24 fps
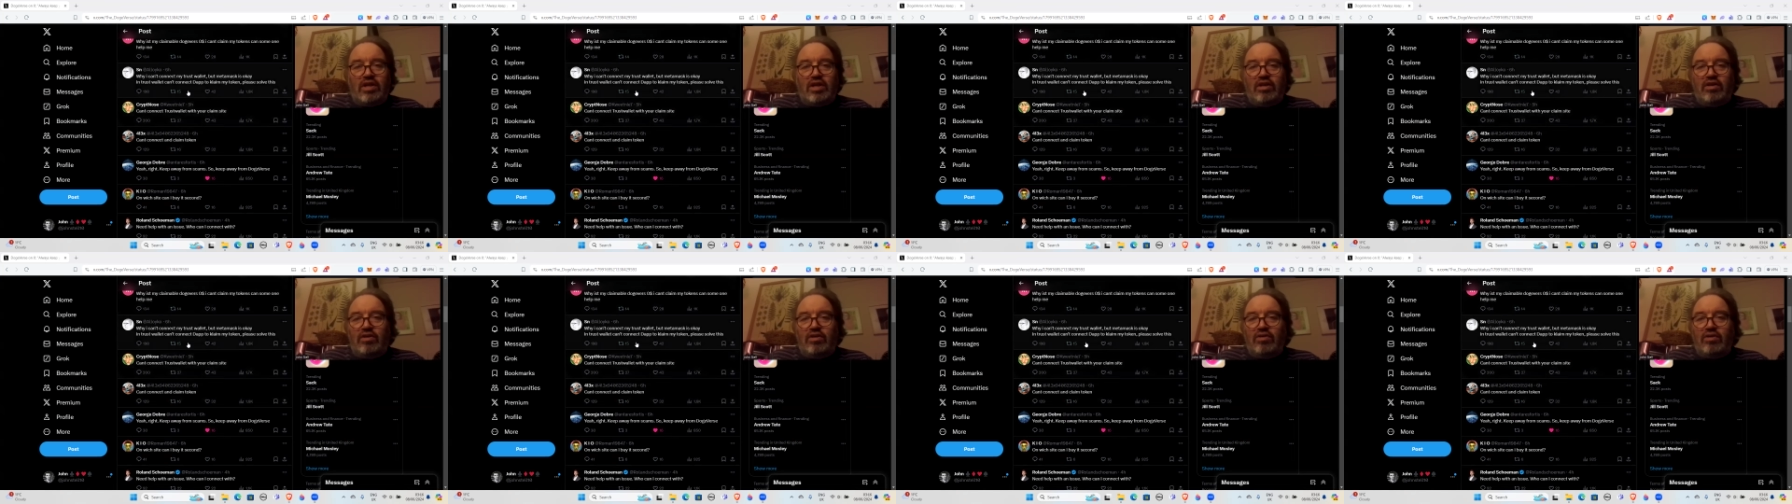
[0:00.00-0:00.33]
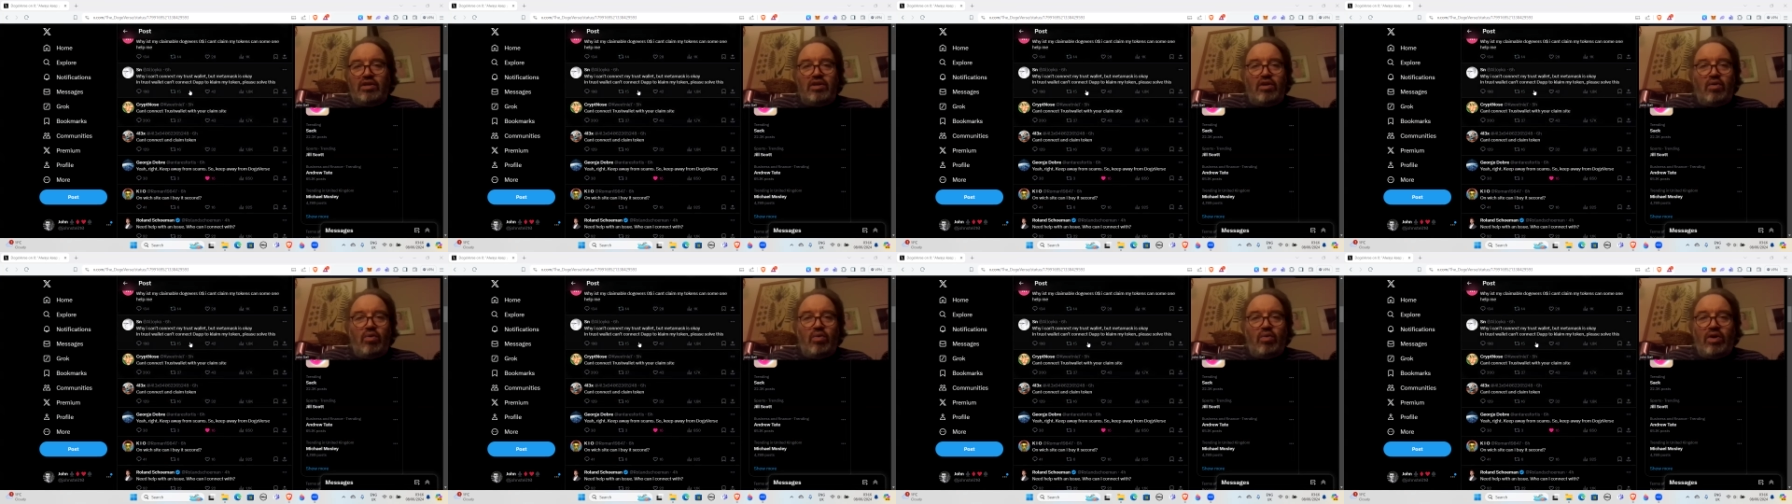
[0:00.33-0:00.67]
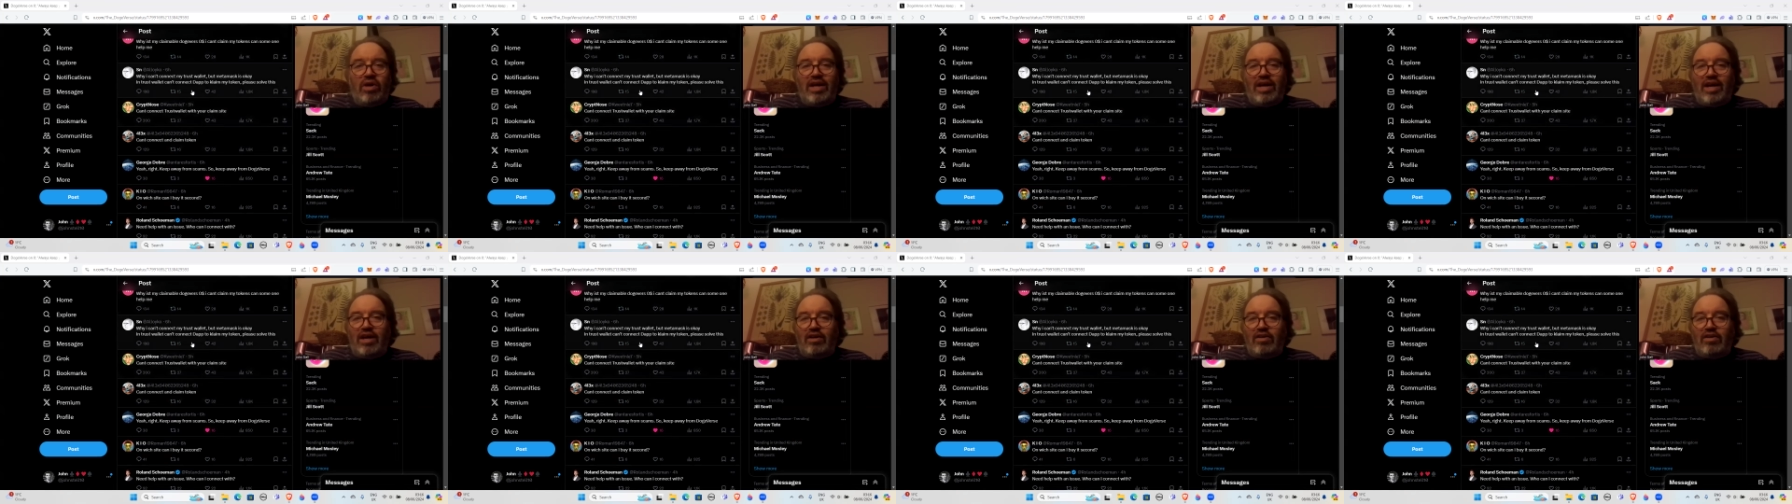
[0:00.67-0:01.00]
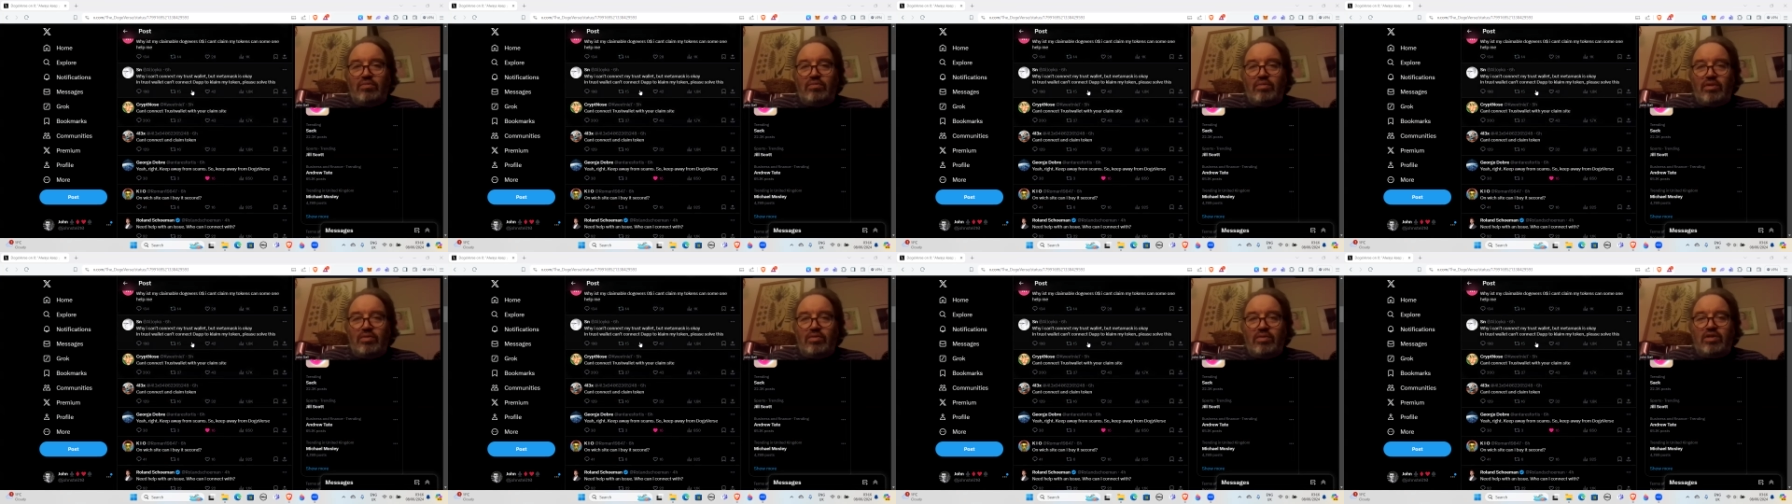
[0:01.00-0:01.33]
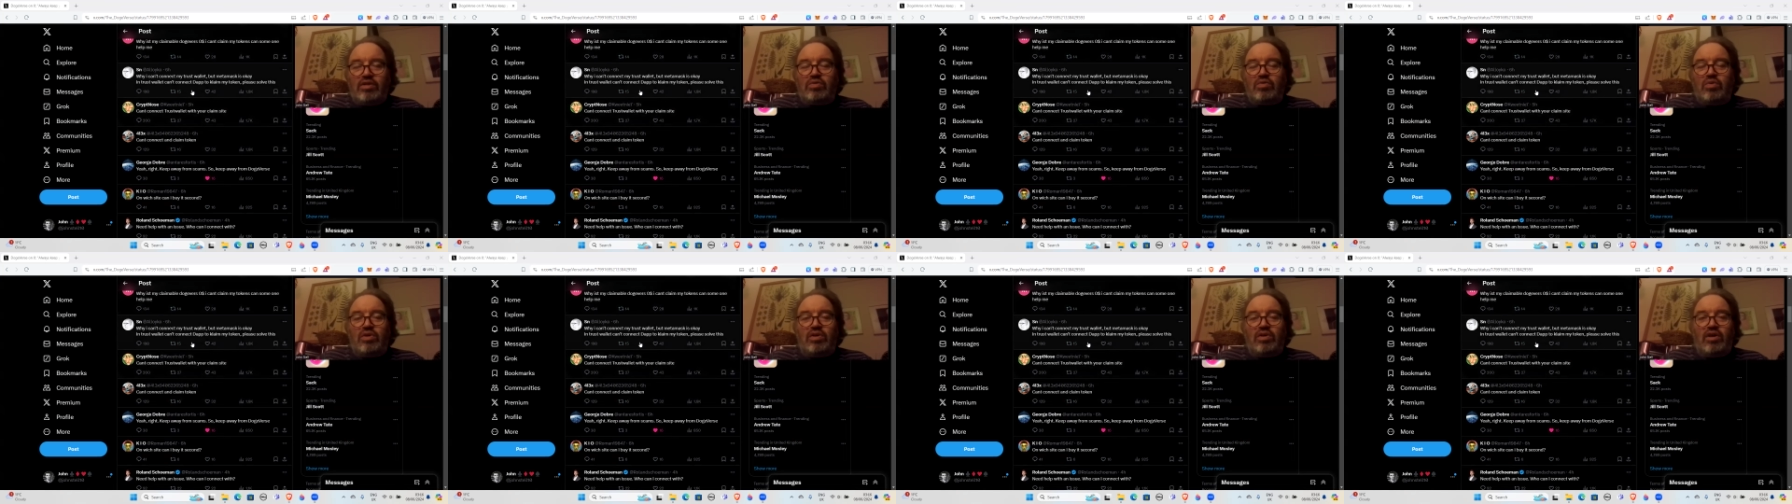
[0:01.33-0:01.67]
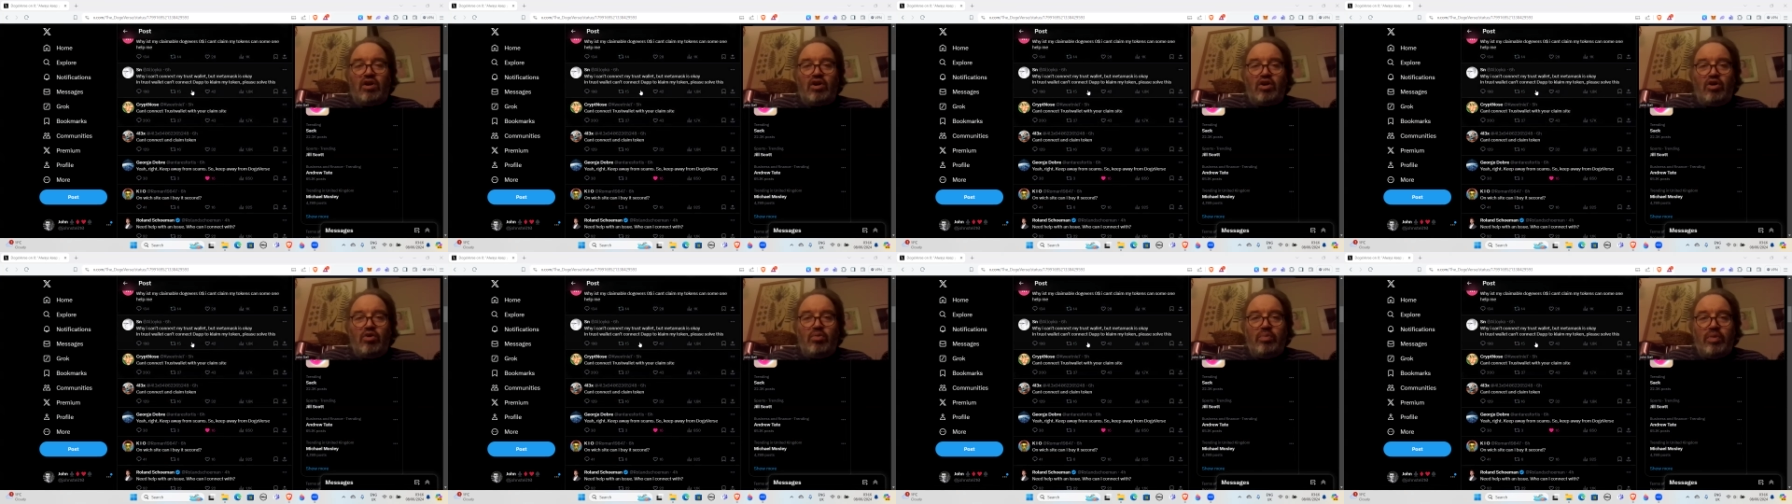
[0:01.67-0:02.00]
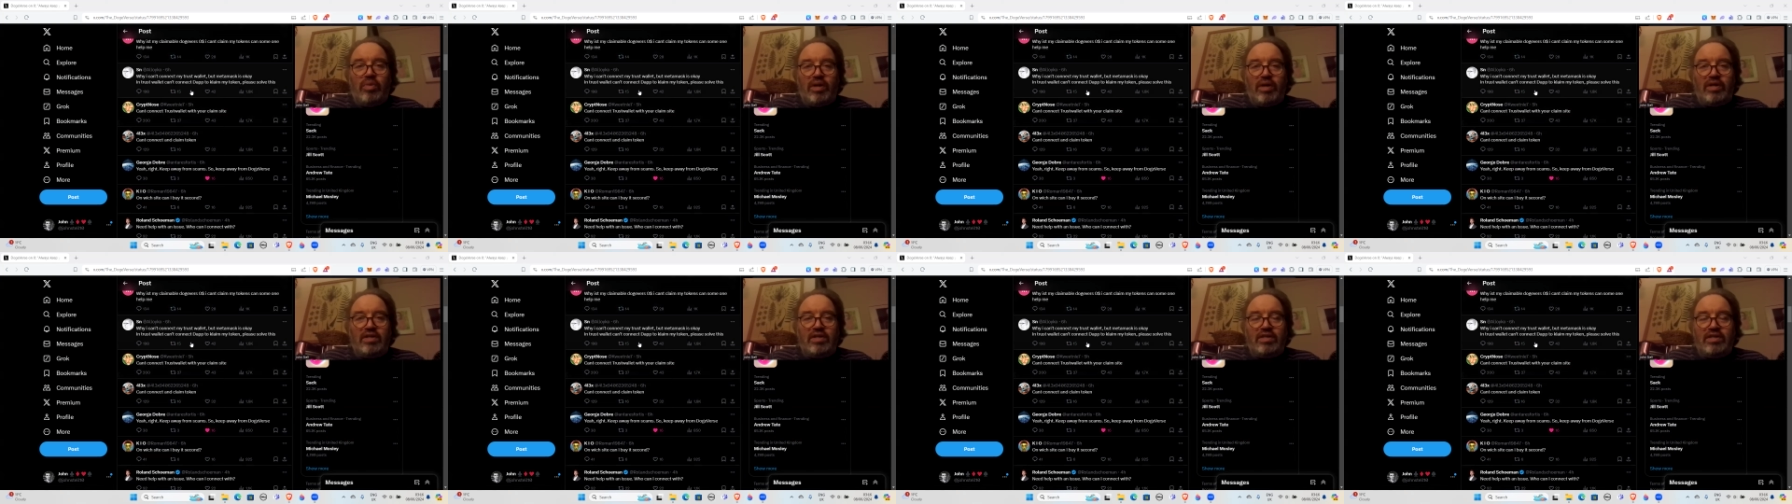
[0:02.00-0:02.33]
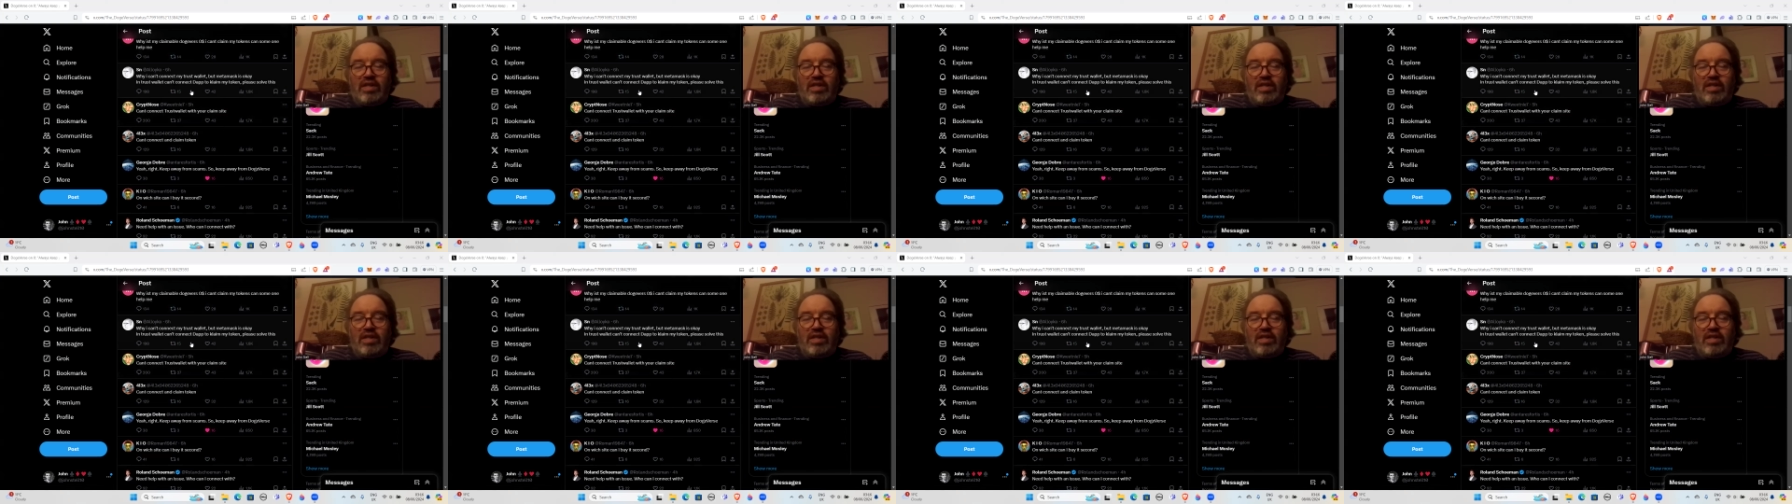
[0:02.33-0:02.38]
you know, they don't want to help them because what they're hoping